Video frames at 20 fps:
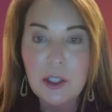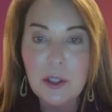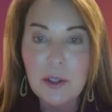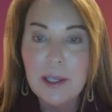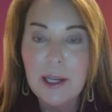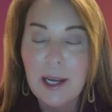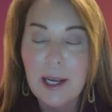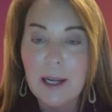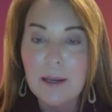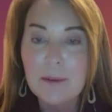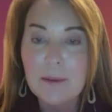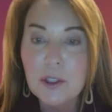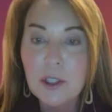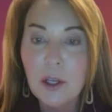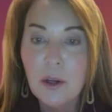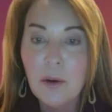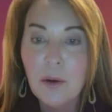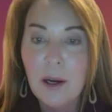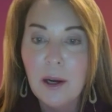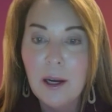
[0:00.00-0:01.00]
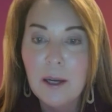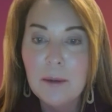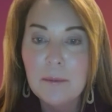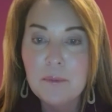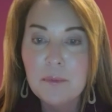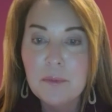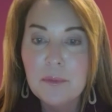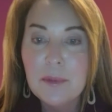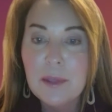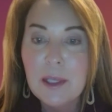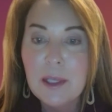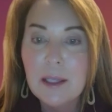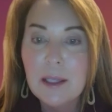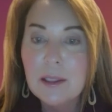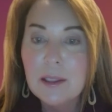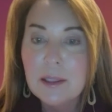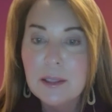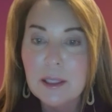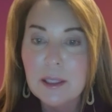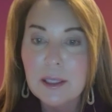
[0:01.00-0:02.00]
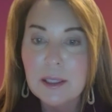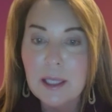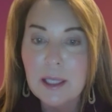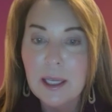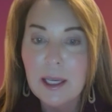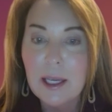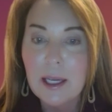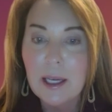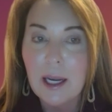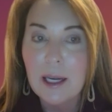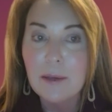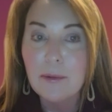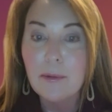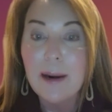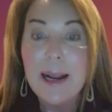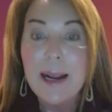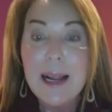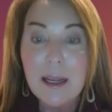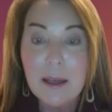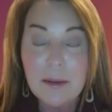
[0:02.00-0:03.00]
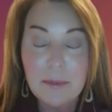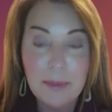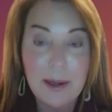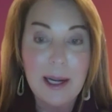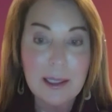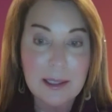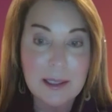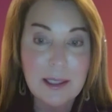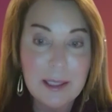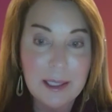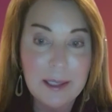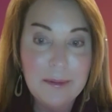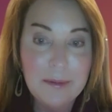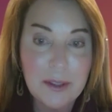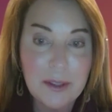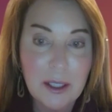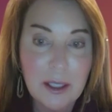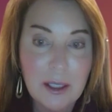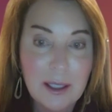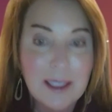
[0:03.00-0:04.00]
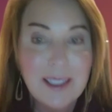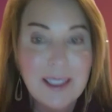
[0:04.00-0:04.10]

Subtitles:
But yeah, so needless to say, I ran back to Denver.